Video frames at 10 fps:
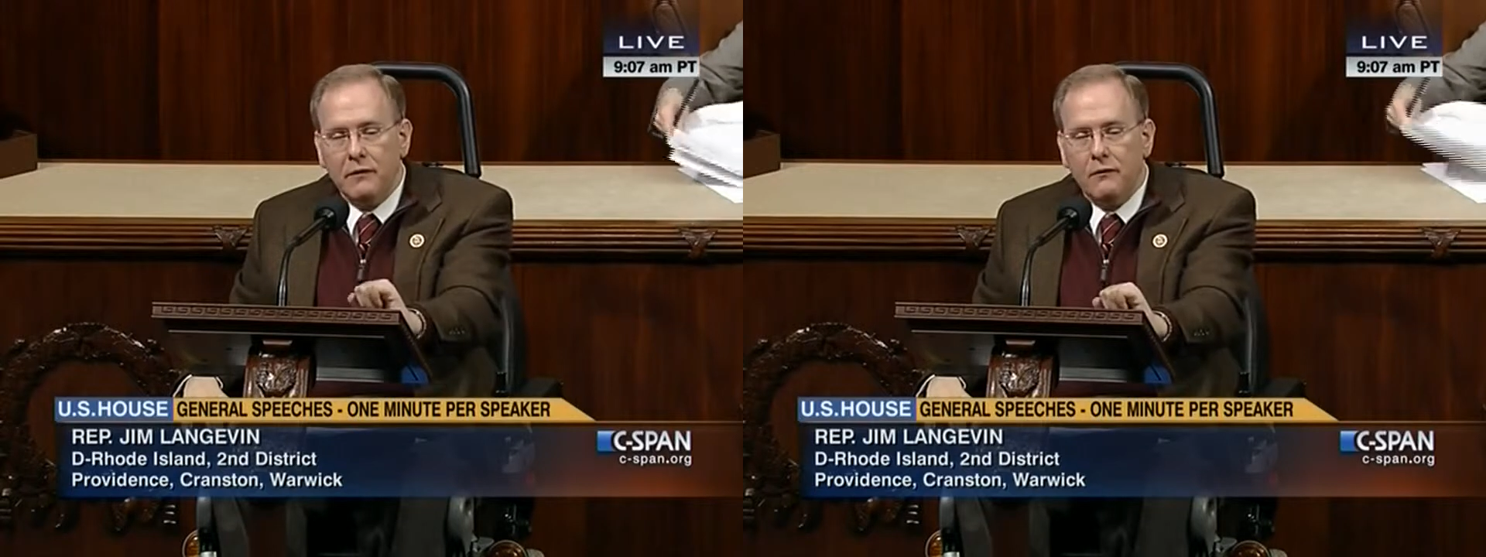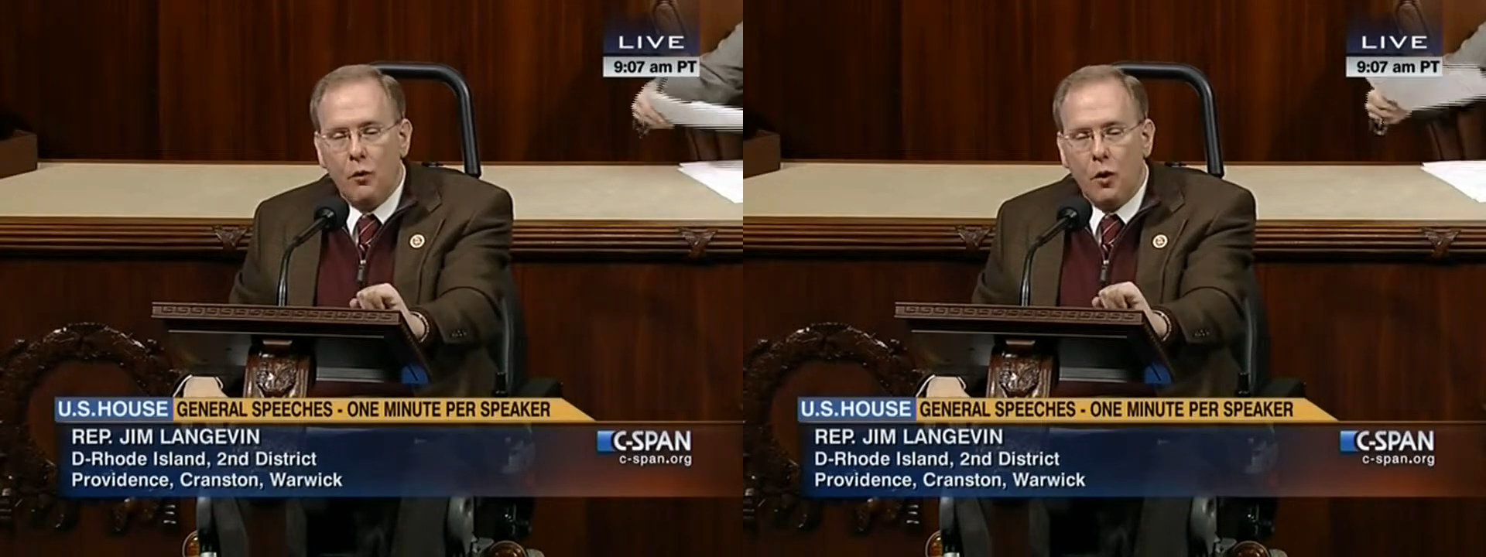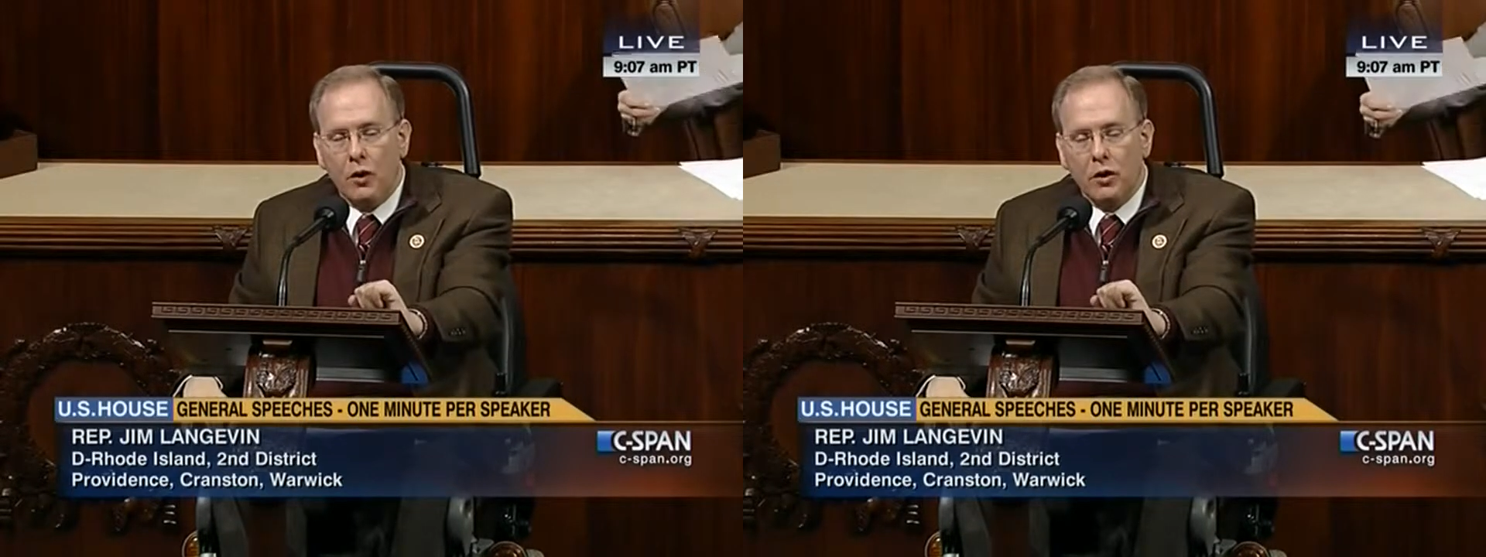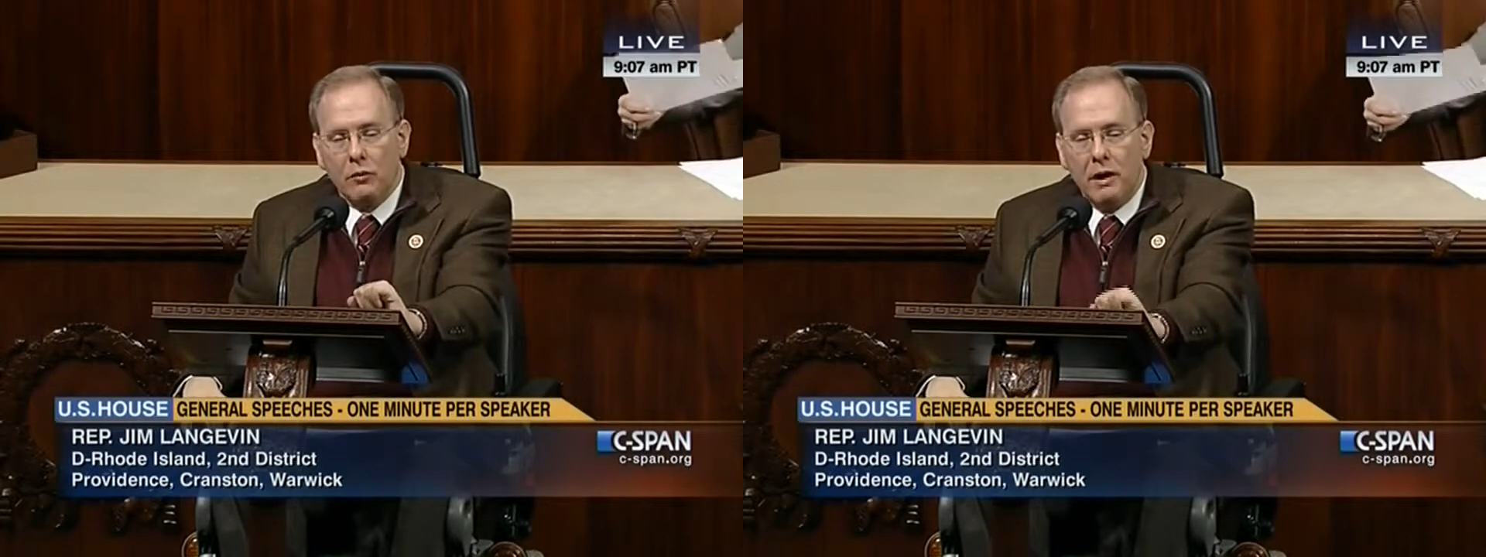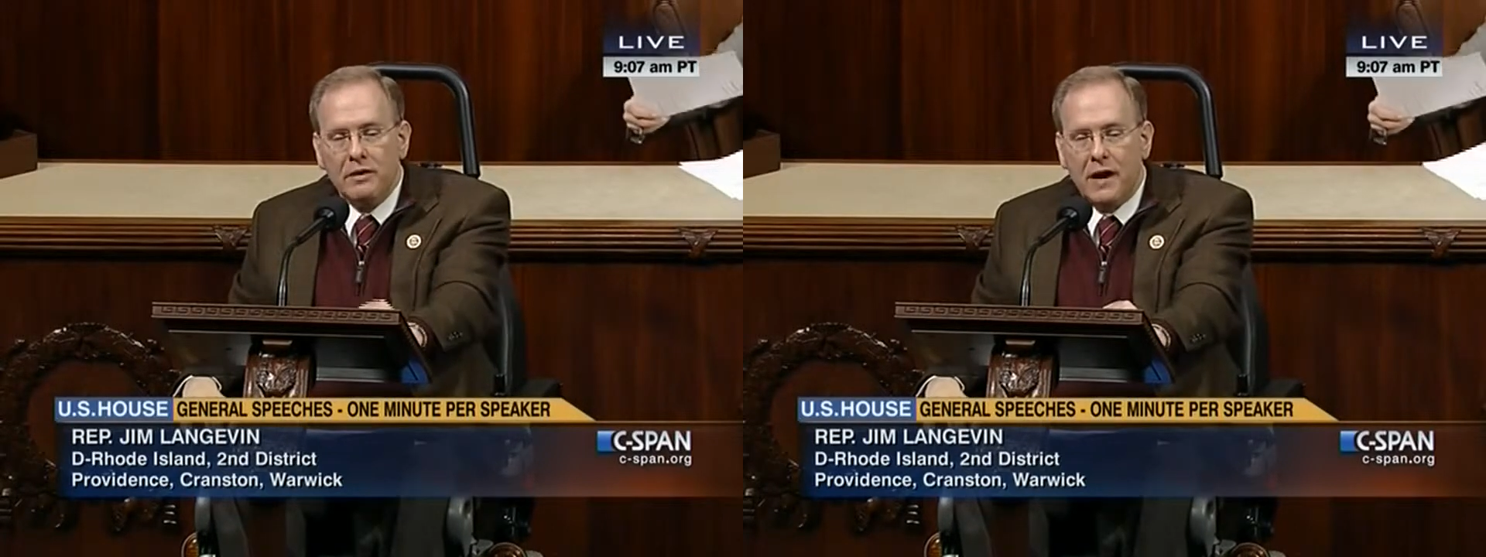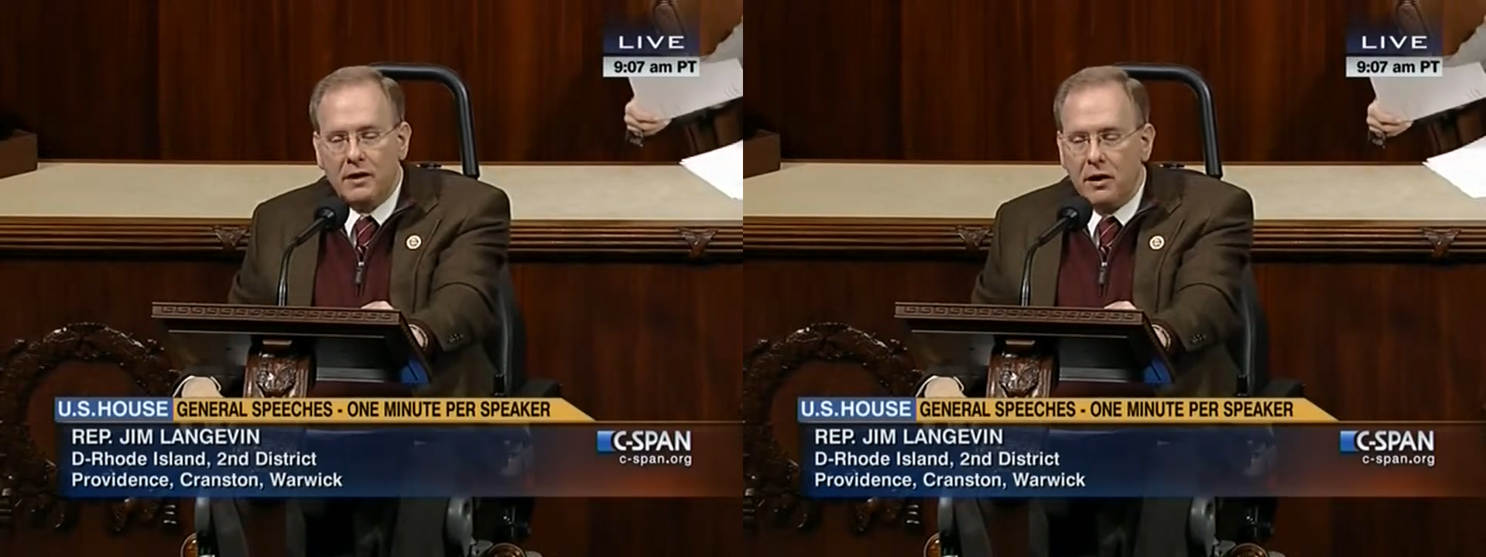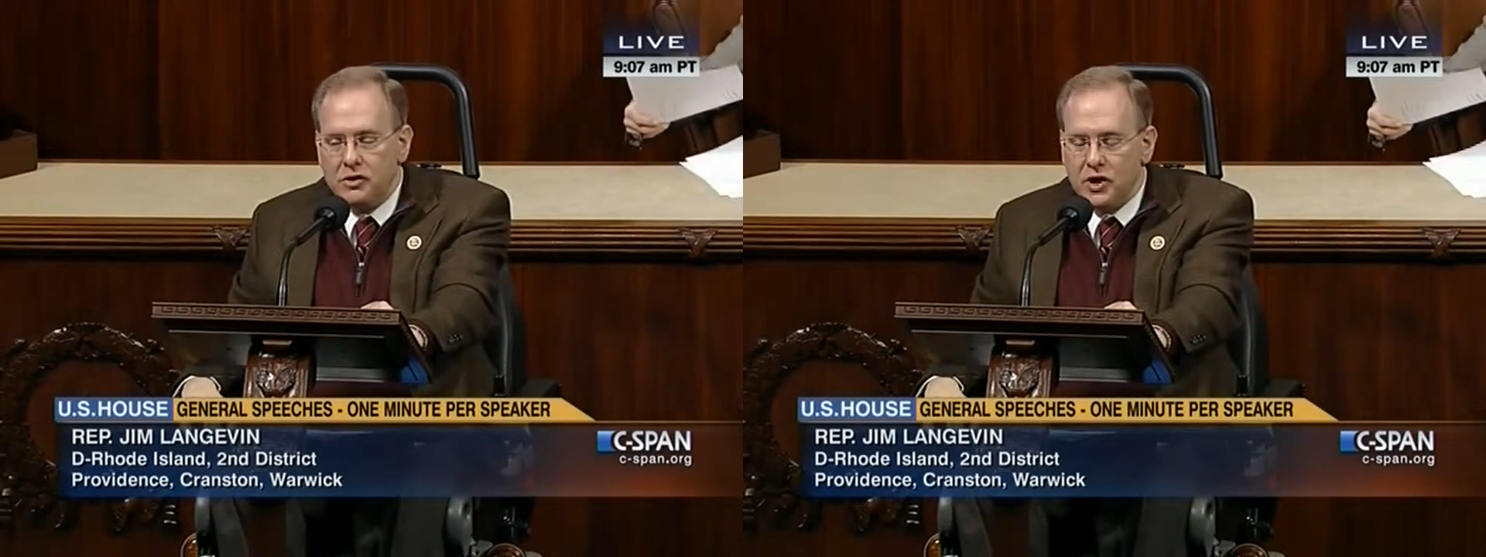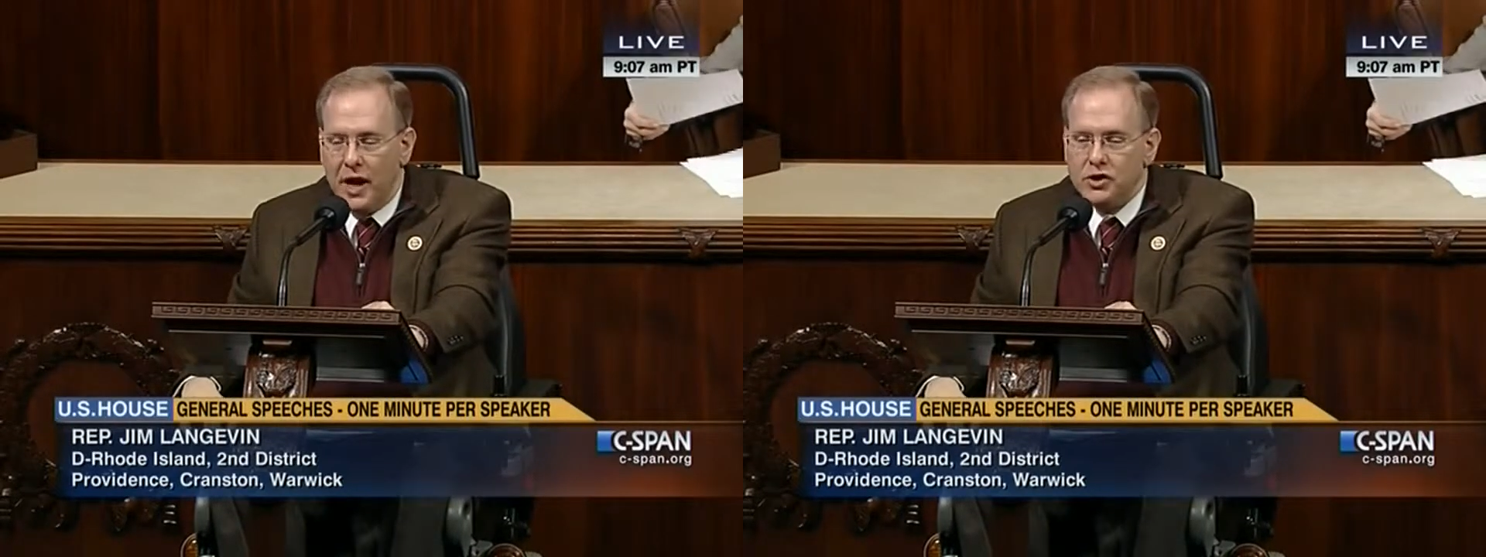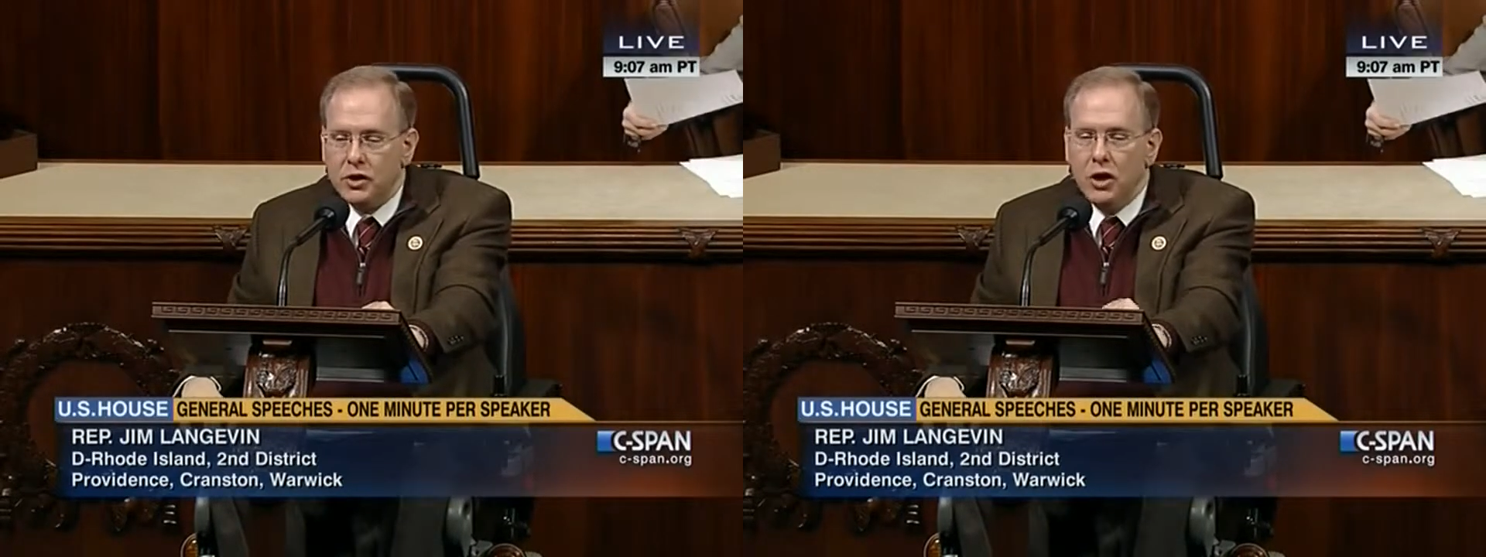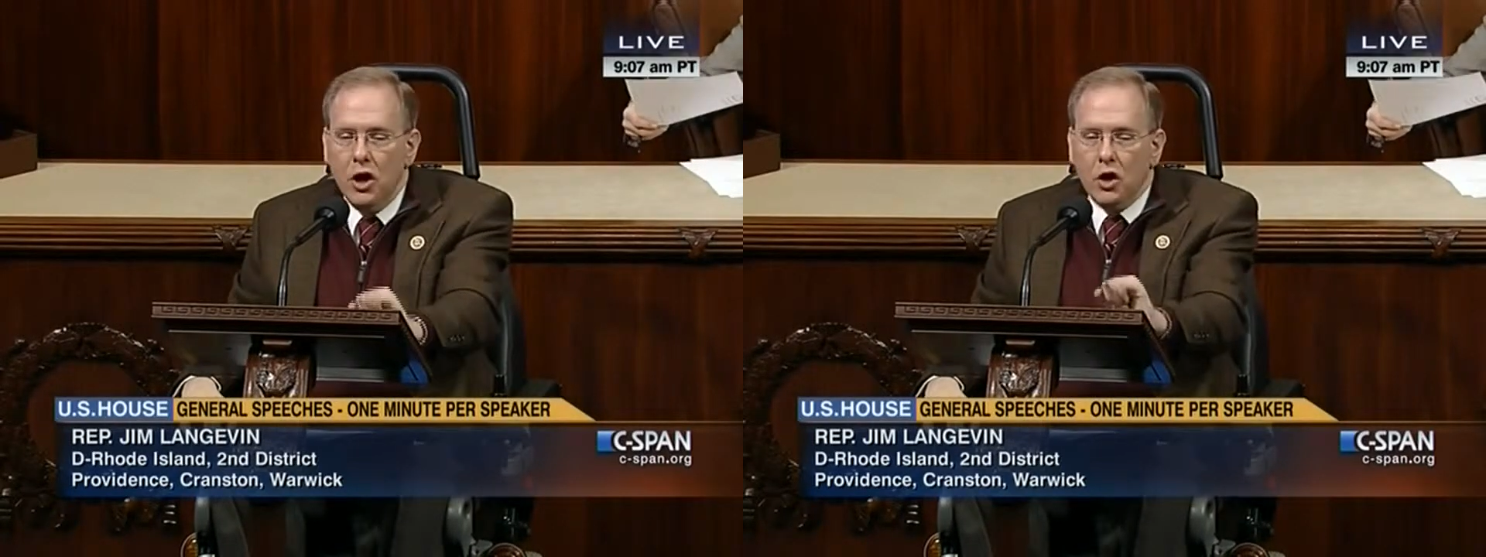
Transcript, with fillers: for career and technical education